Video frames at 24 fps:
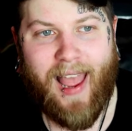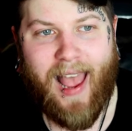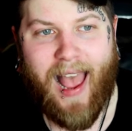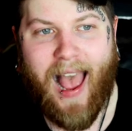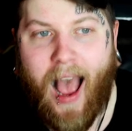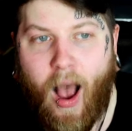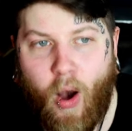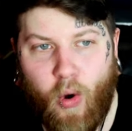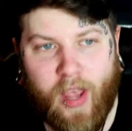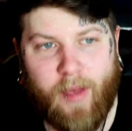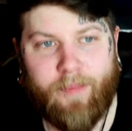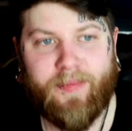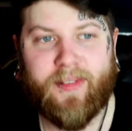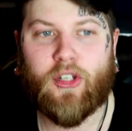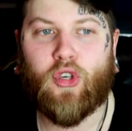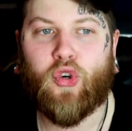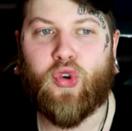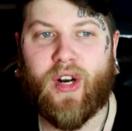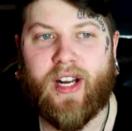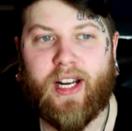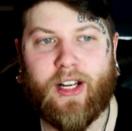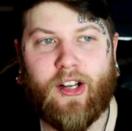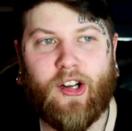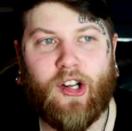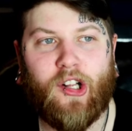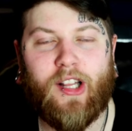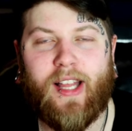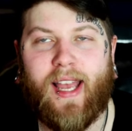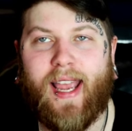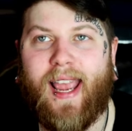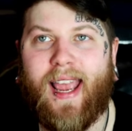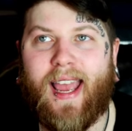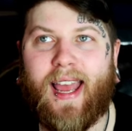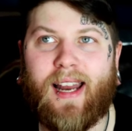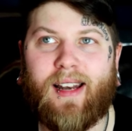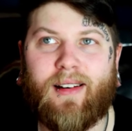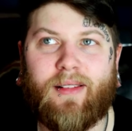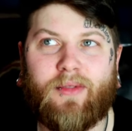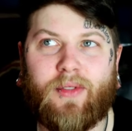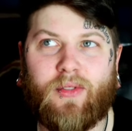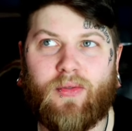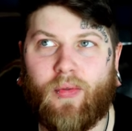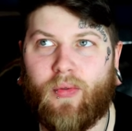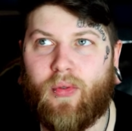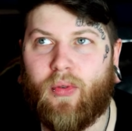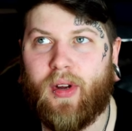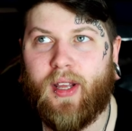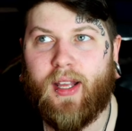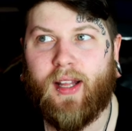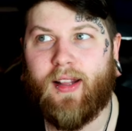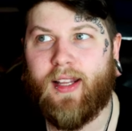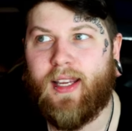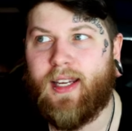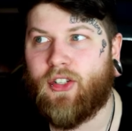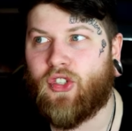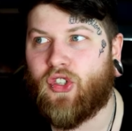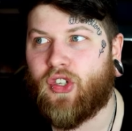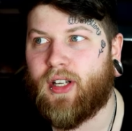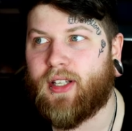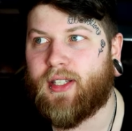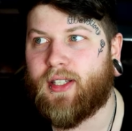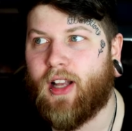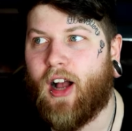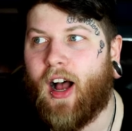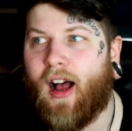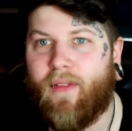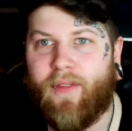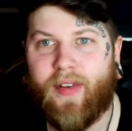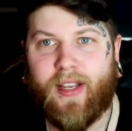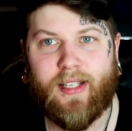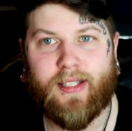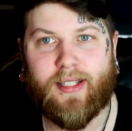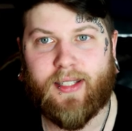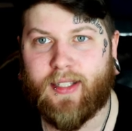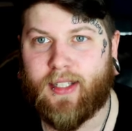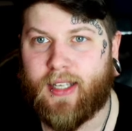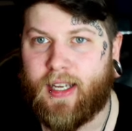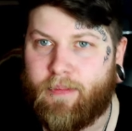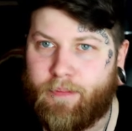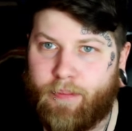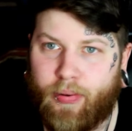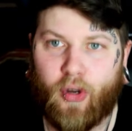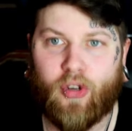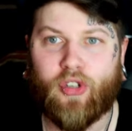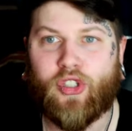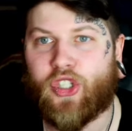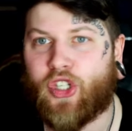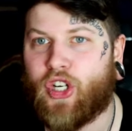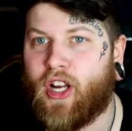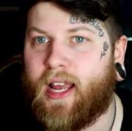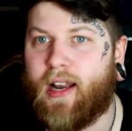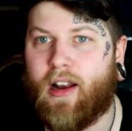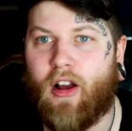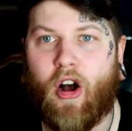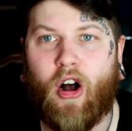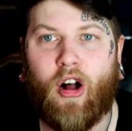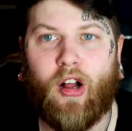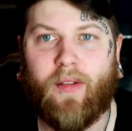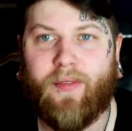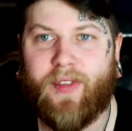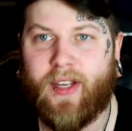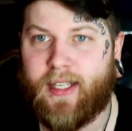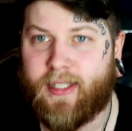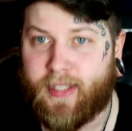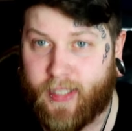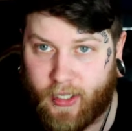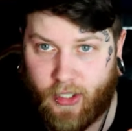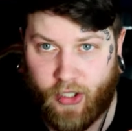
how hypocritical and really just obviously bullshit all these